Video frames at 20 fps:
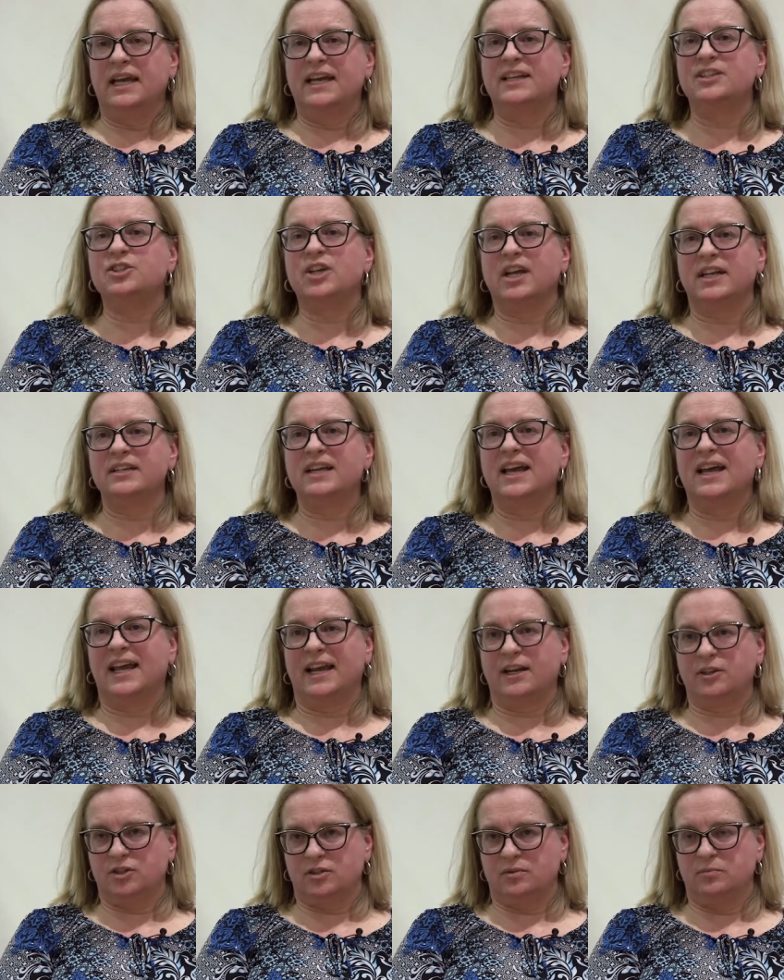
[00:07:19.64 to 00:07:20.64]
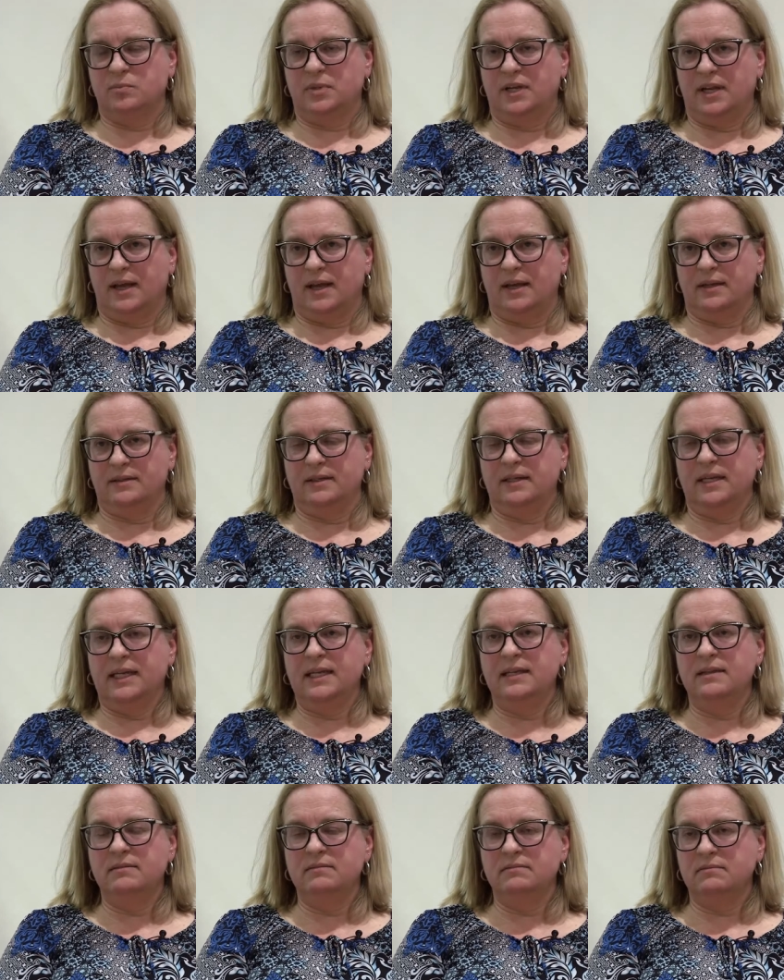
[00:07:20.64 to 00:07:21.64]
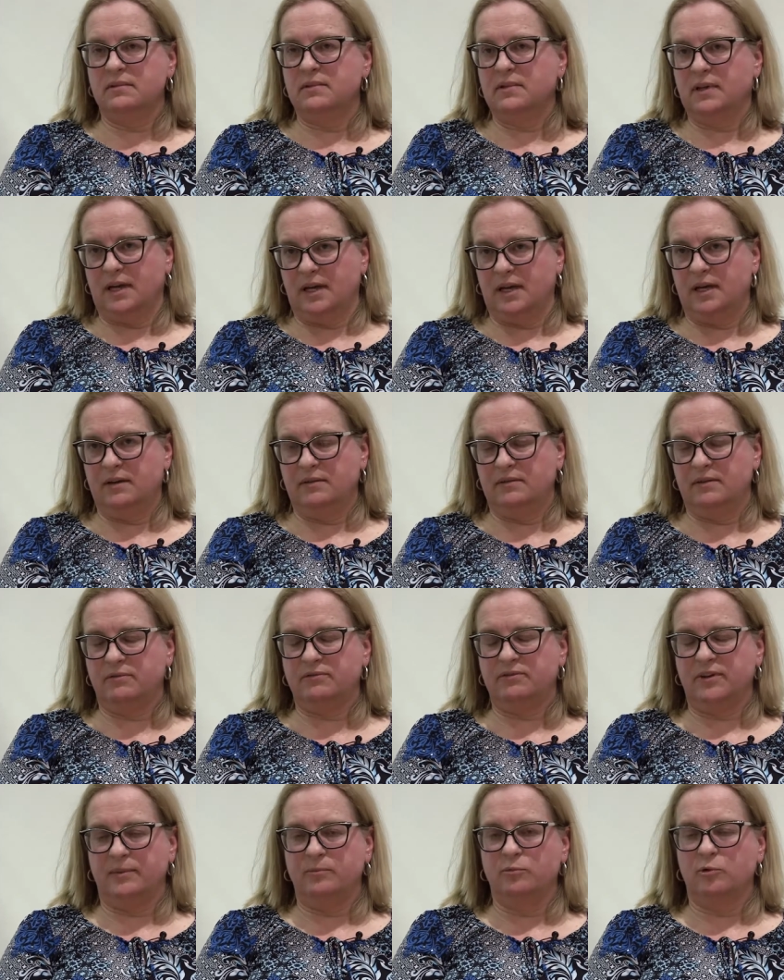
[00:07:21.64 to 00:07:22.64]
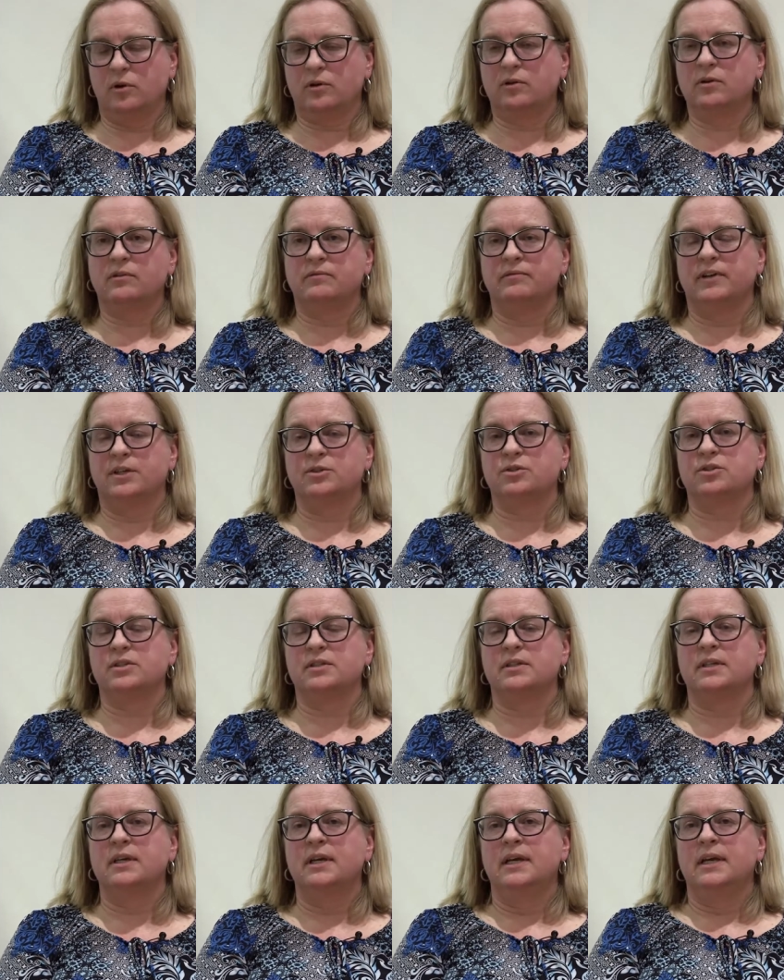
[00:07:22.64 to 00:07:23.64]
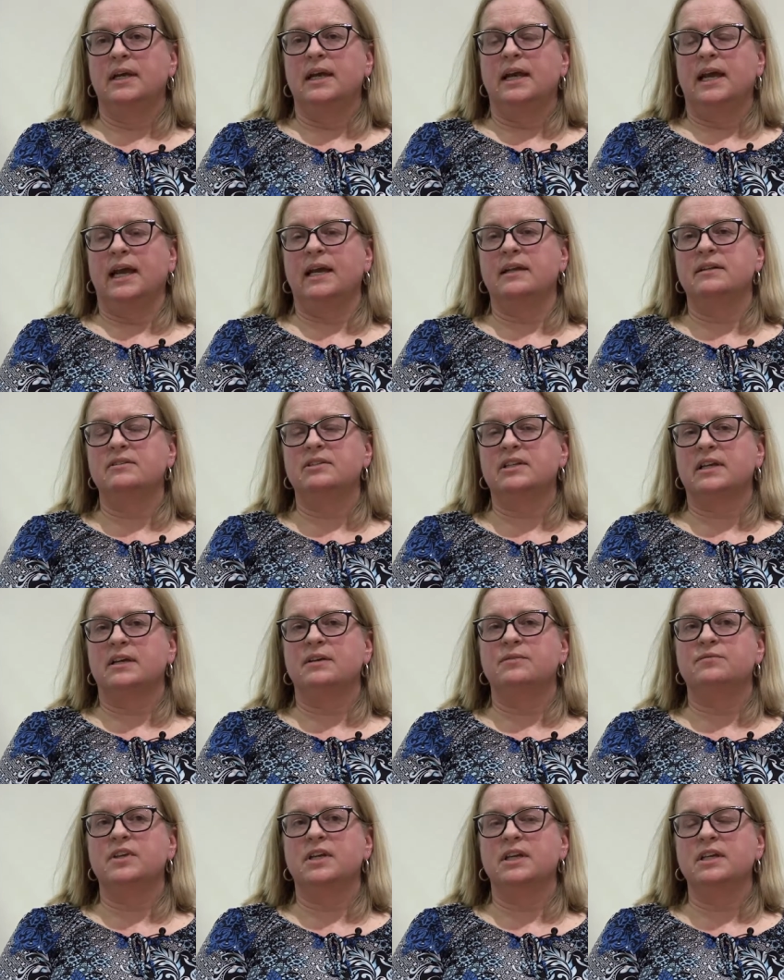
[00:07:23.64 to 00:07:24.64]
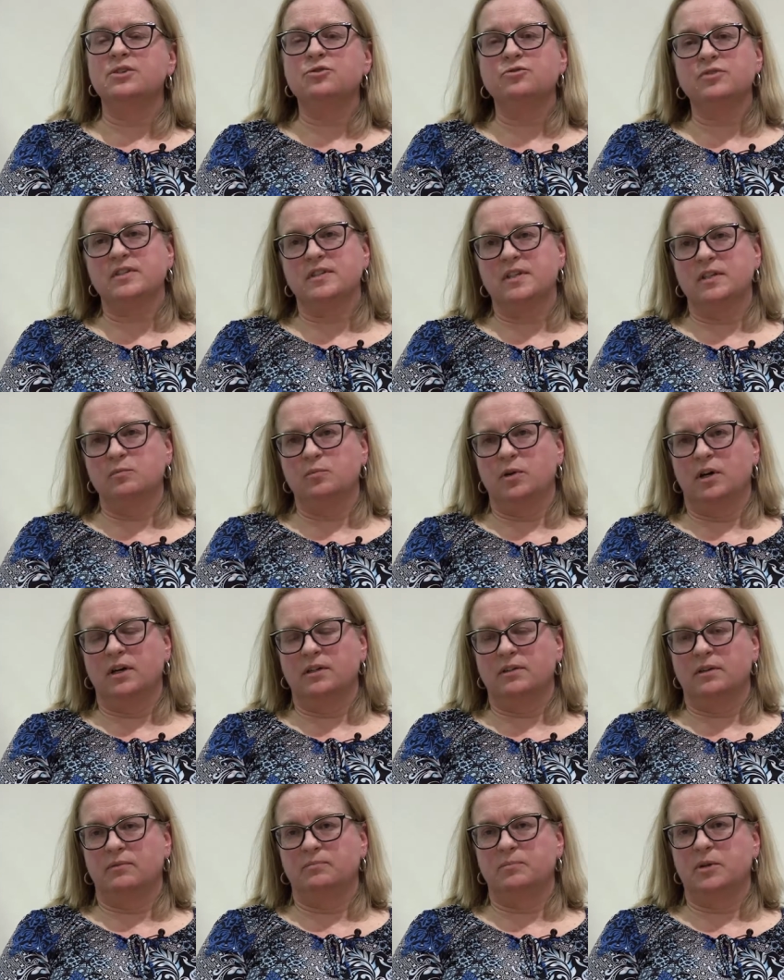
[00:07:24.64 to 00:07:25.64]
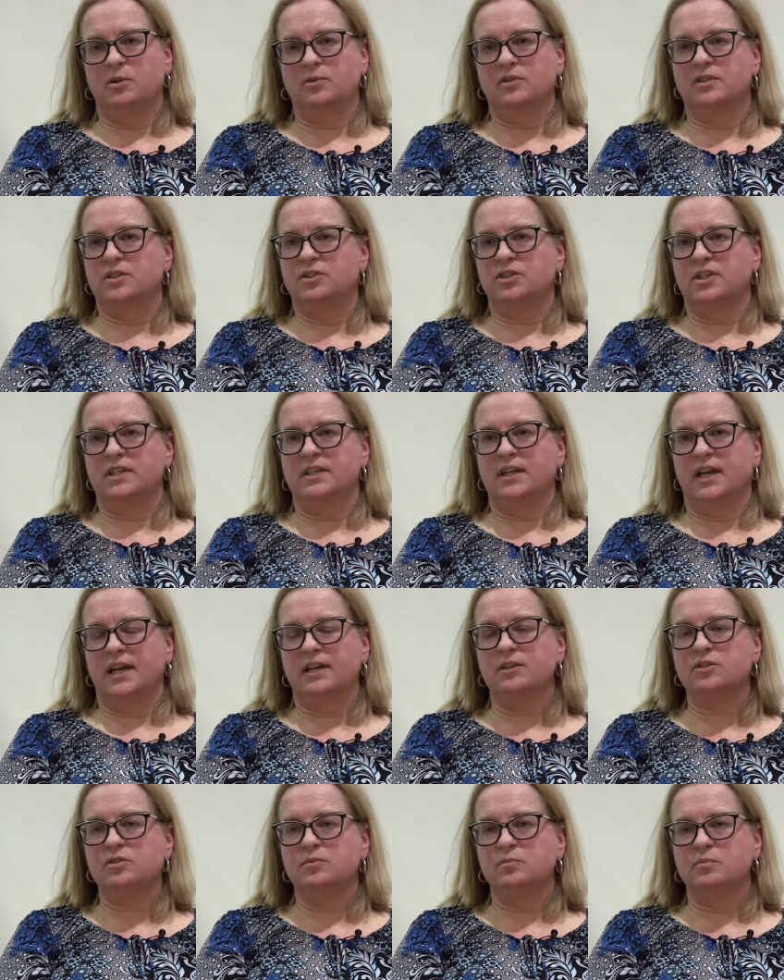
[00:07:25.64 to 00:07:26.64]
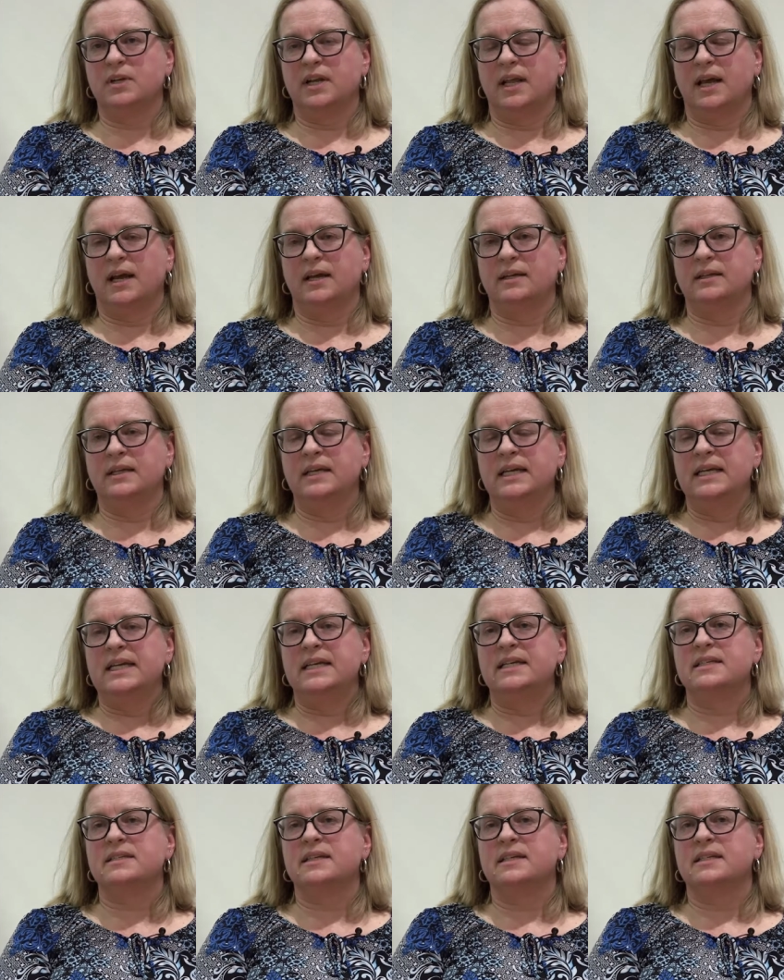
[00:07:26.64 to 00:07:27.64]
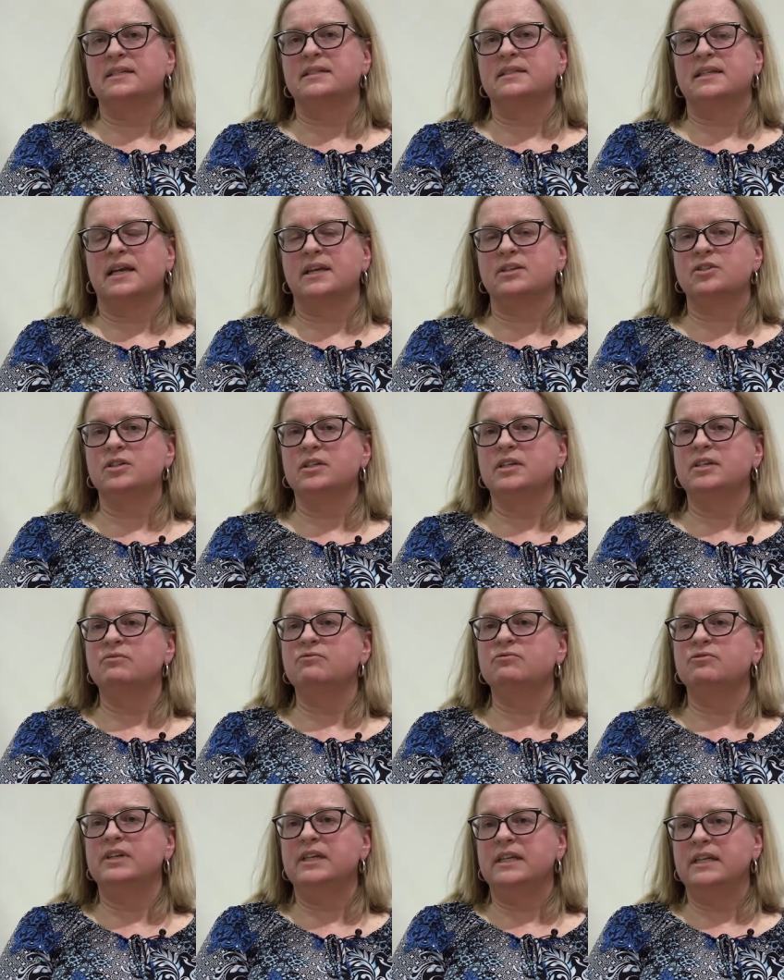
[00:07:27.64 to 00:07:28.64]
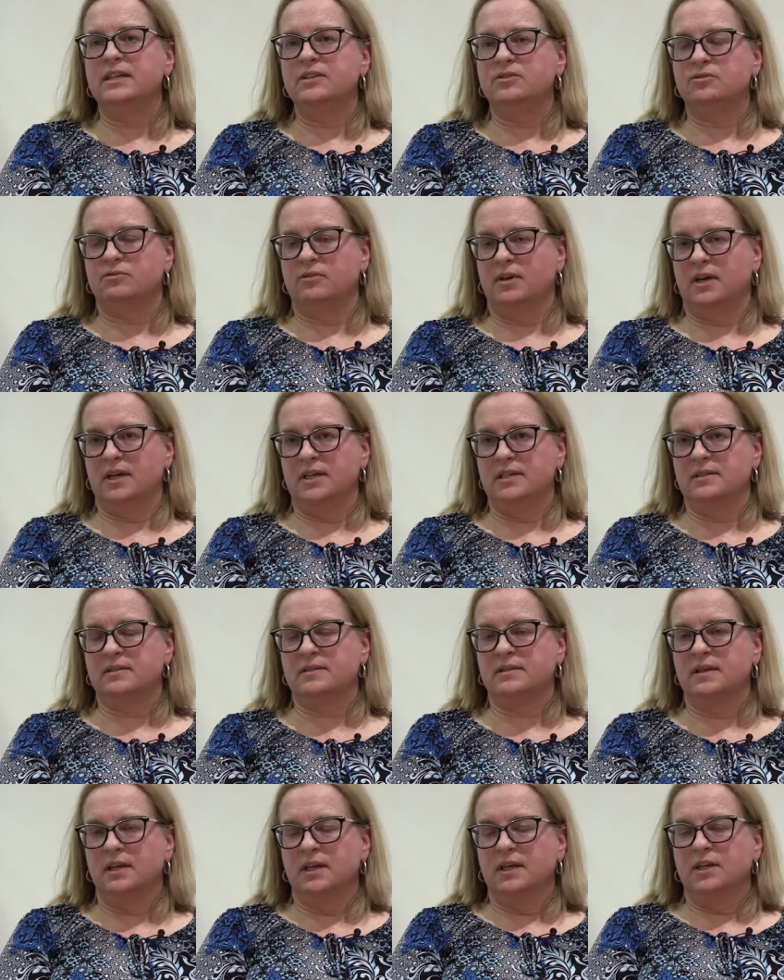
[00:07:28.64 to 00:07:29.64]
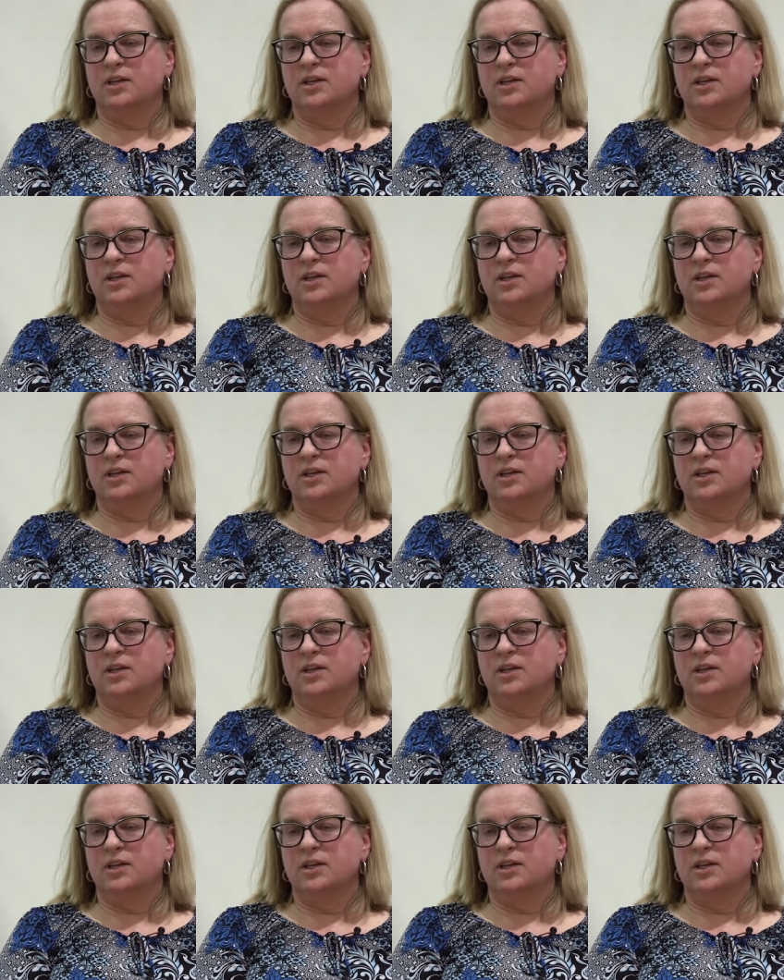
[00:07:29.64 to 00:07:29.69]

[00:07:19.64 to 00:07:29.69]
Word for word: a gender action plan in uh, the Framework Convention. And uh, the interesting part about the gender action plan is that it actually really tries